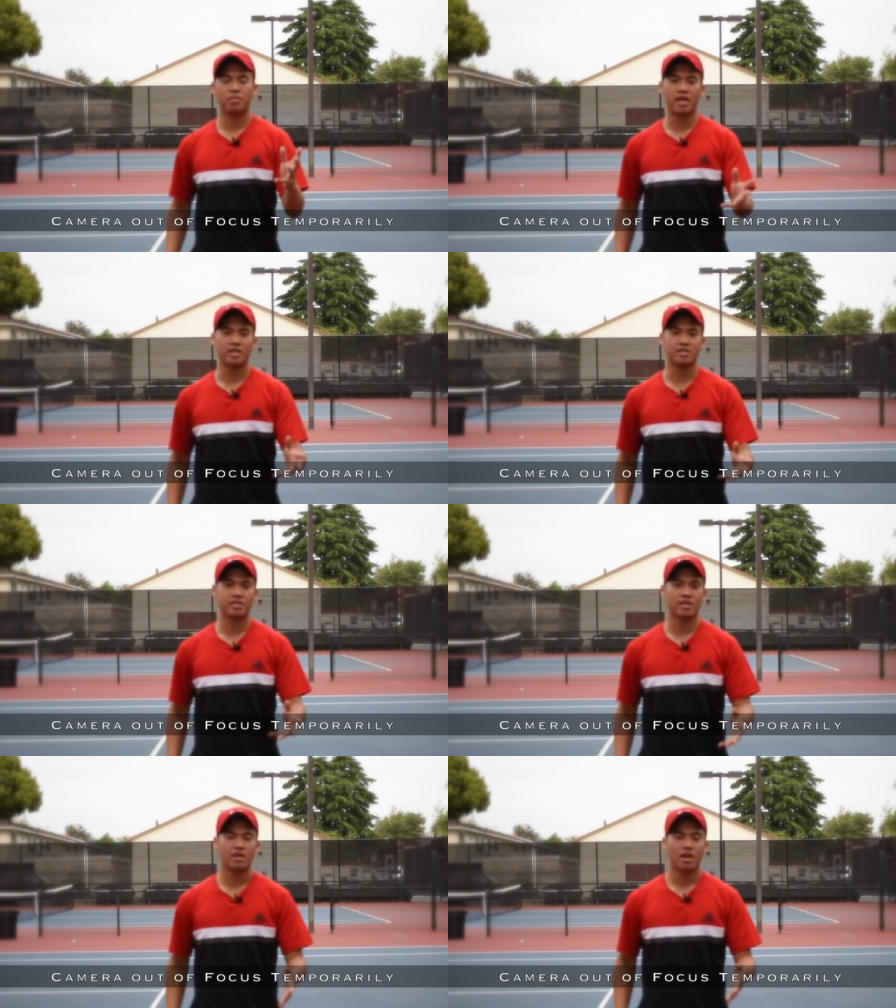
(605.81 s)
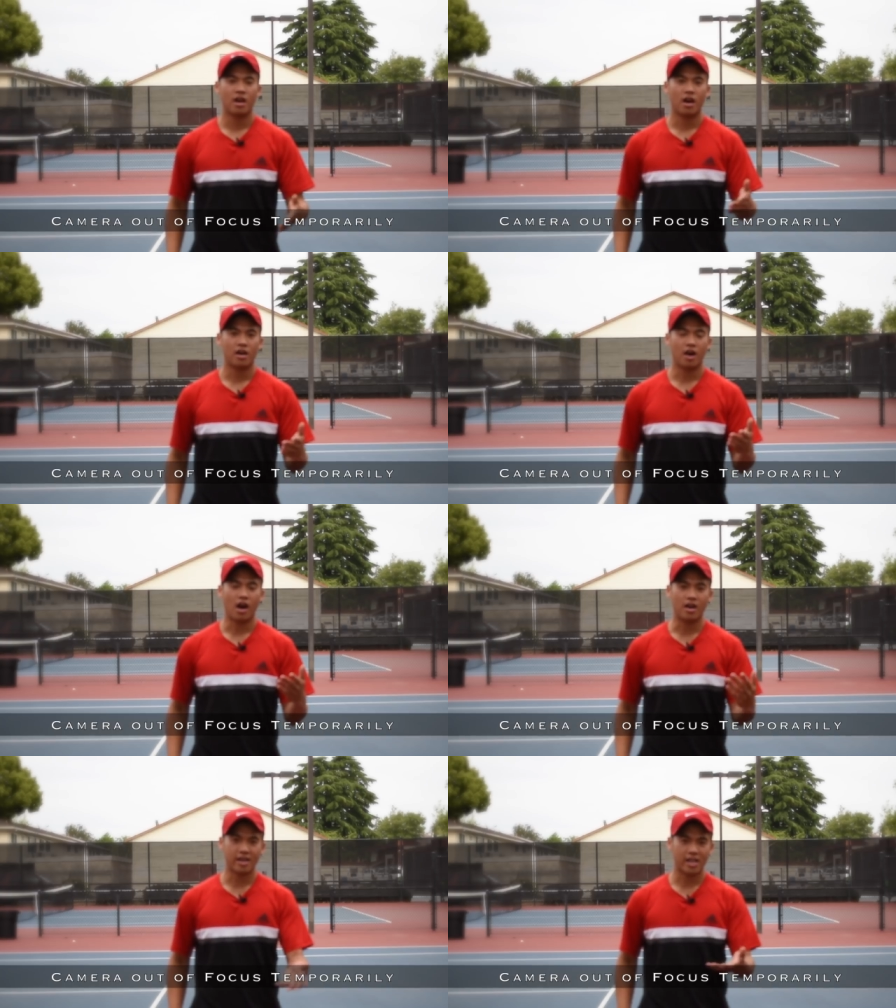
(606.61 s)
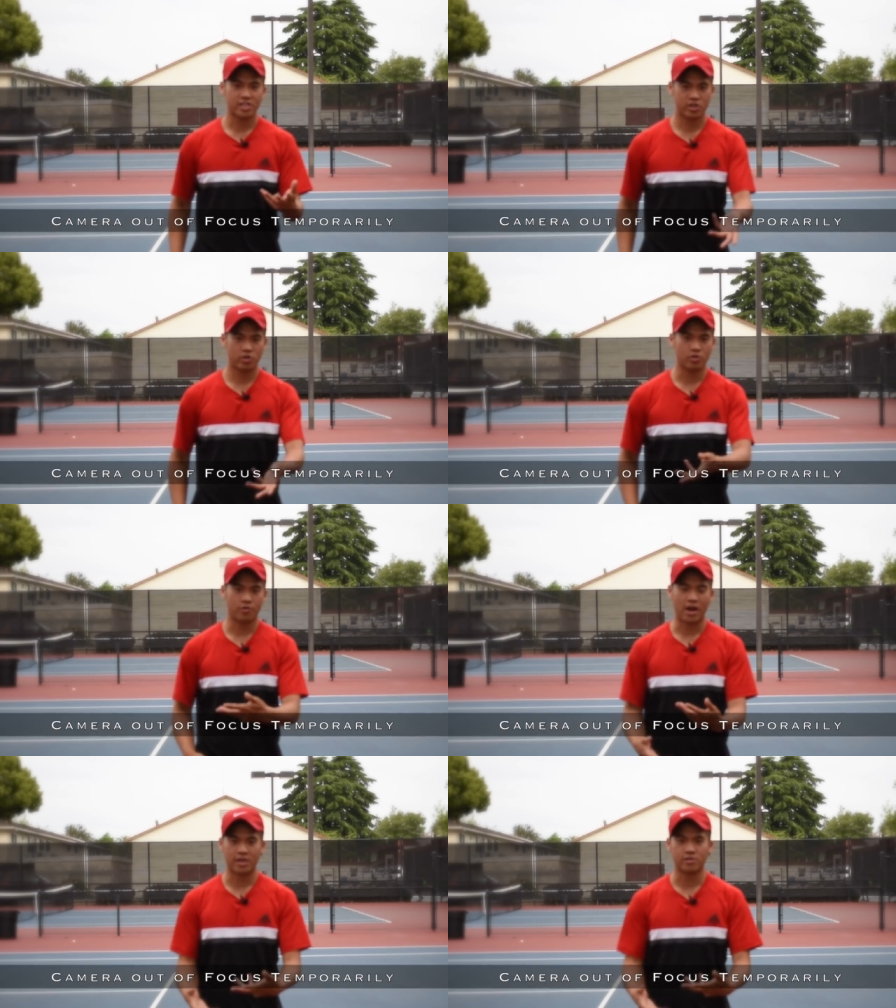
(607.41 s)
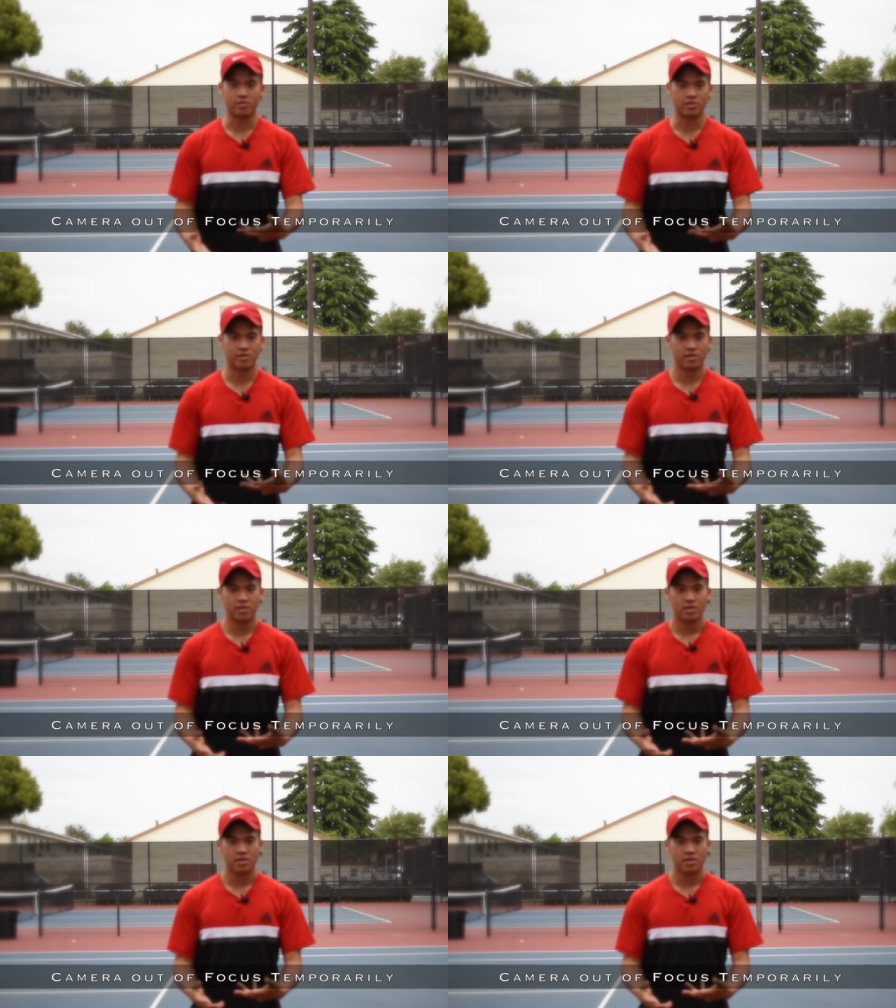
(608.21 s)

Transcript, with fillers: based on external factors,